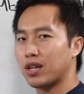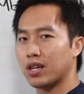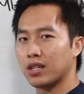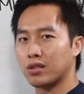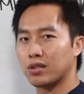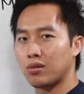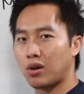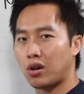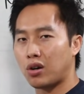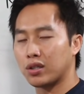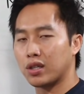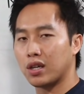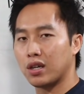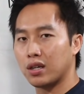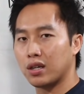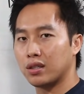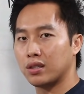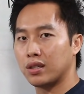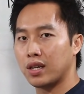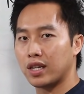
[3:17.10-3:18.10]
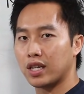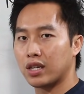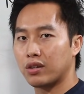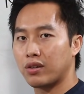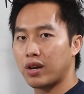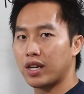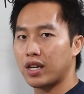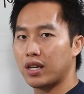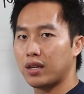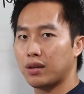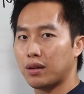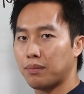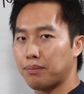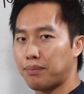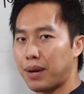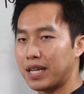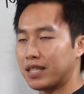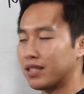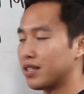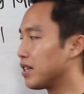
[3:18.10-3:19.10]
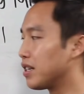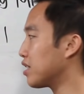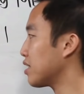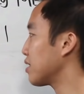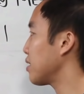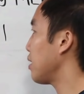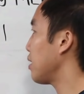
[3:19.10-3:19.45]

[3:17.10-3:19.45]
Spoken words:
into all the nitty-gritty basics,